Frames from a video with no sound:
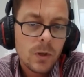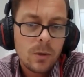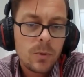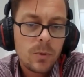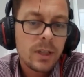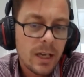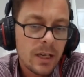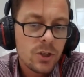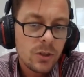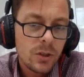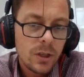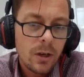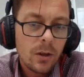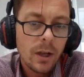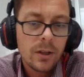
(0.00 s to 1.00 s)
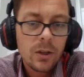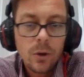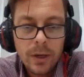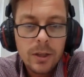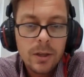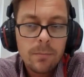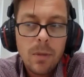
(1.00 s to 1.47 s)
communication, like
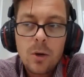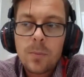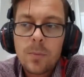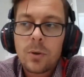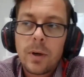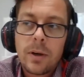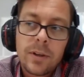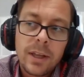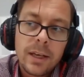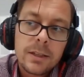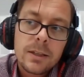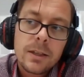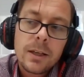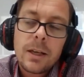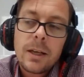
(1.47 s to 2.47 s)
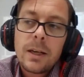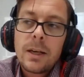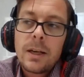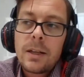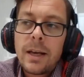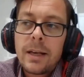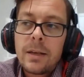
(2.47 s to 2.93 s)
not in the moment or whatever.
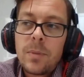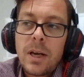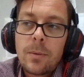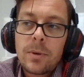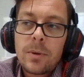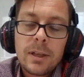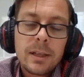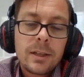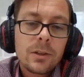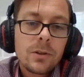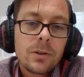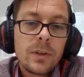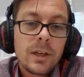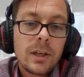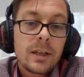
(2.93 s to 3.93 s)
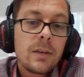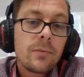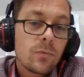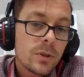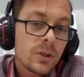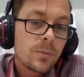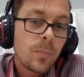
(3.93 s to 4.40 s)
They'd be able to click on the video. It could
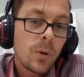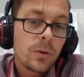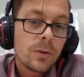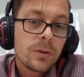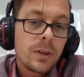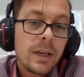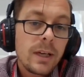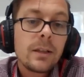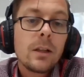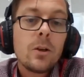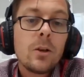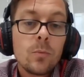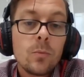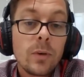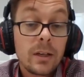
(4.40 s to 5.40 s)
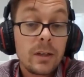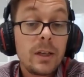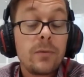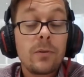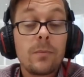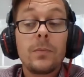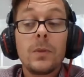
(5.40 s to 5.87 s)
even respond in Loom.
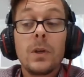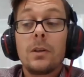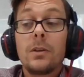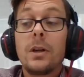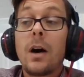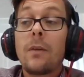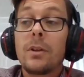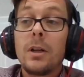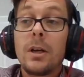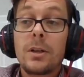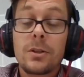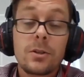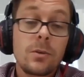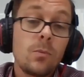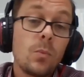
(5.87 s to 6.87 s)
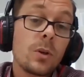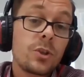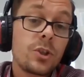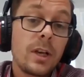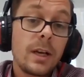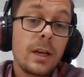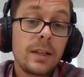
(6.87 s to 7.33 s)
The other learners can
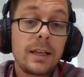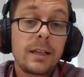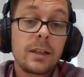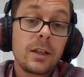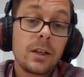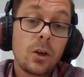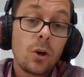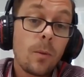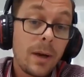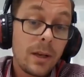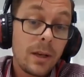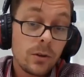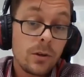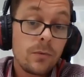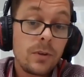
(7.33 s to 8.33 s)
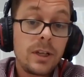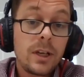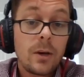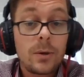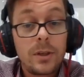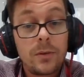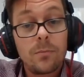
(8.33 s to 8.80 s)
watch it and they can comment on the
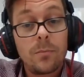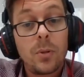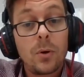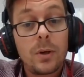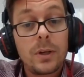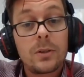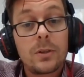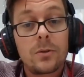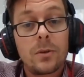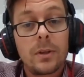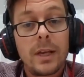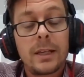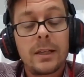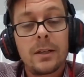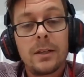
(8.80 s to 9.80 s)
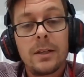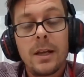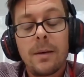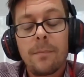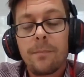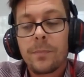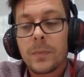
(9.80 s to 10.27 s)
video at different points, or they
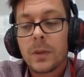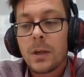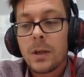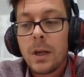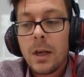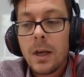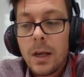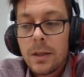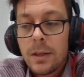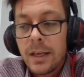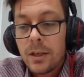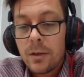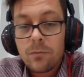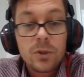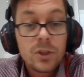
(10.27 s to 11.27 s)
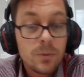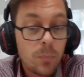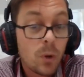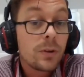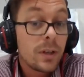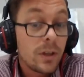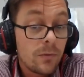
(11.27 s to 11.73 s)
can
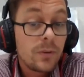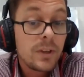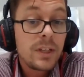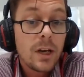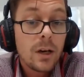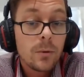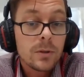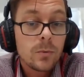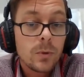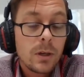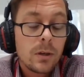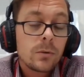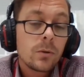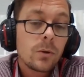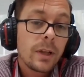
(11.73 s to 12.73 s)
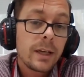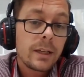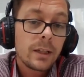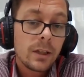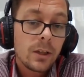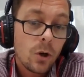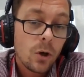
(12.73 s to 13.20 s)
respond in a video as well, or they
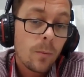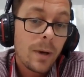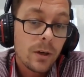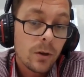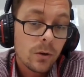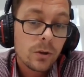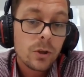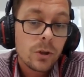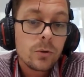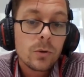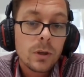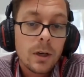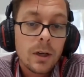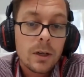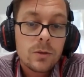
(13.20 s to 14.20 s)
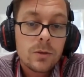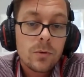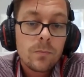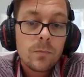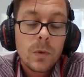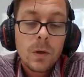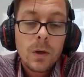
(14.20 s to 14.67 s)
can comment on Google Classroom.